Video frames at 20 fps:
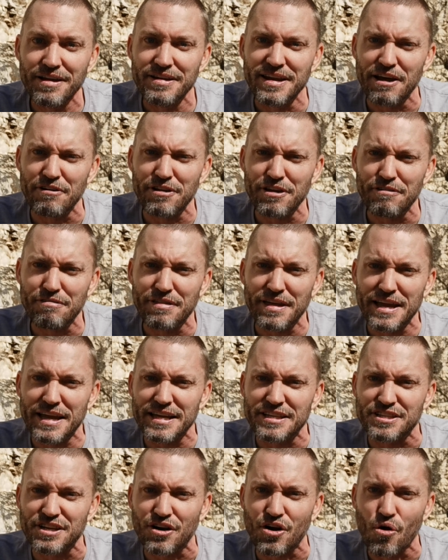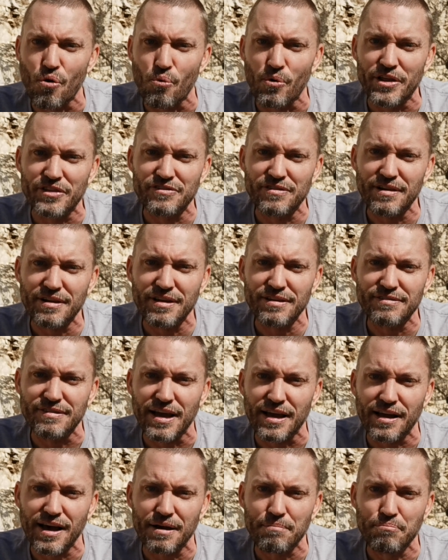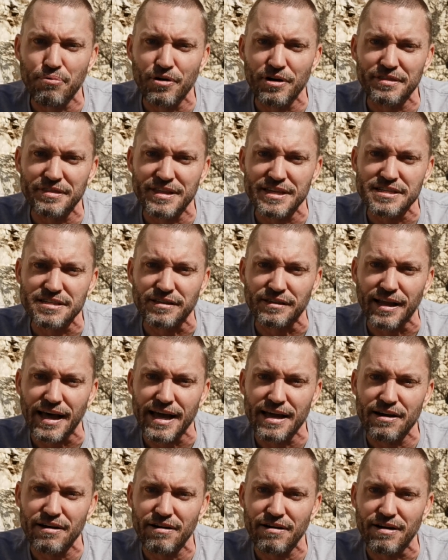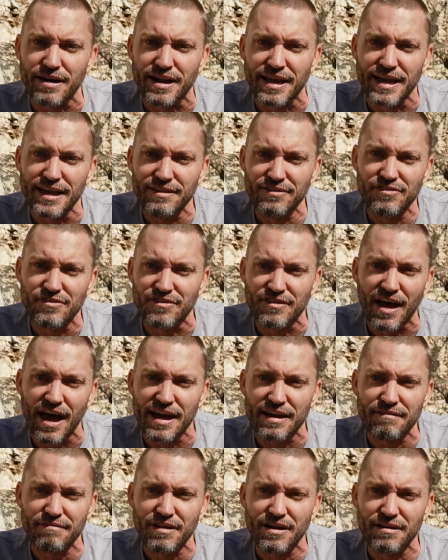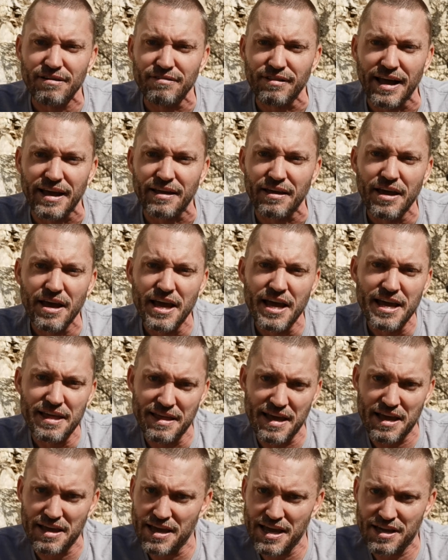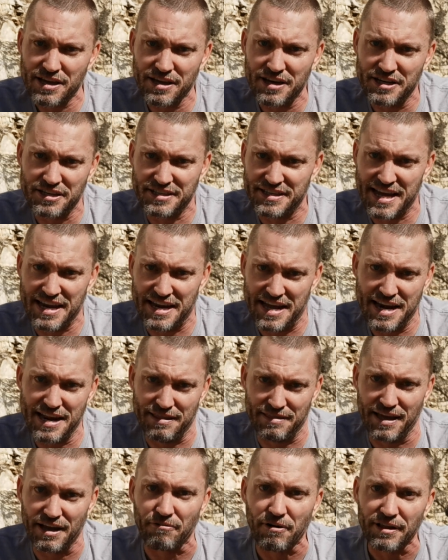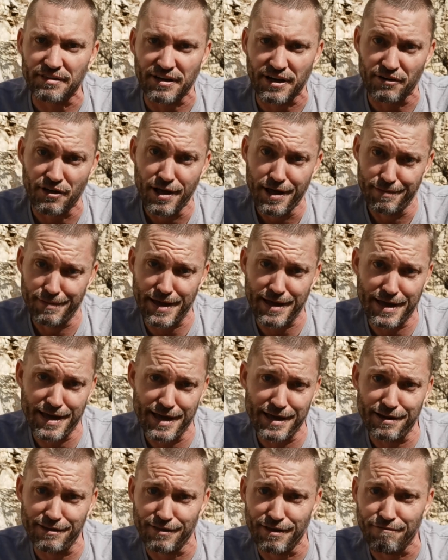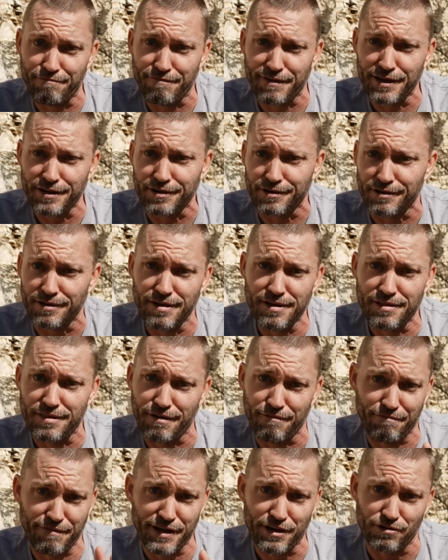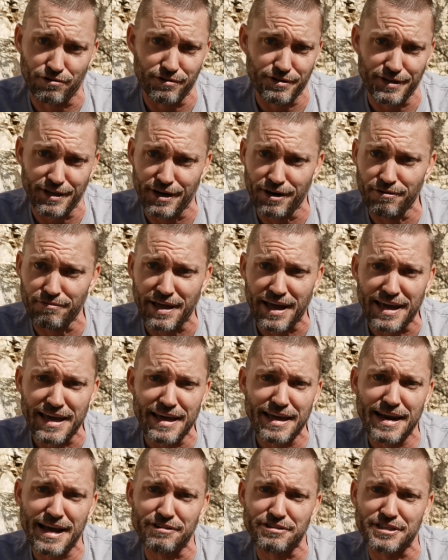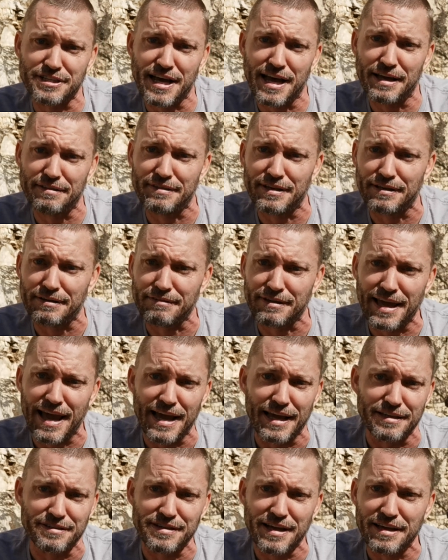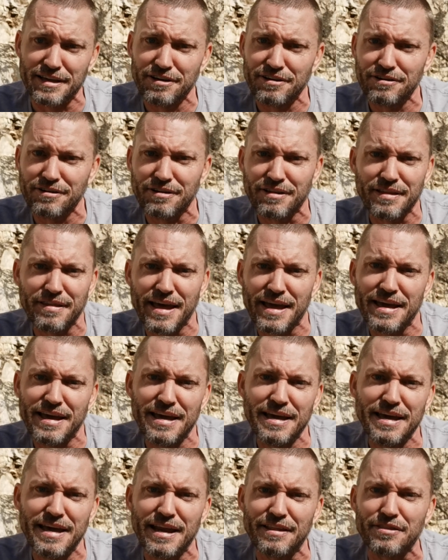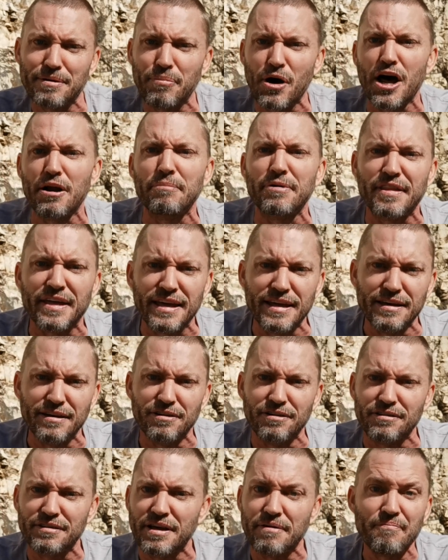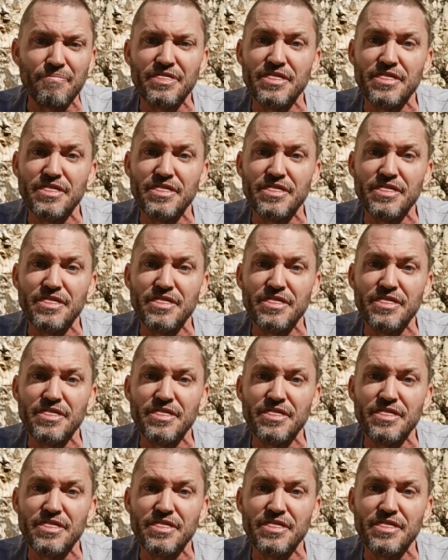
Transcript: Now, do you think it's a coincidence that God put this layer inside of there? Like, he could have said anything right there. They hid in the field, you know. They hid outside the gates. They hid at the bottom of the hill.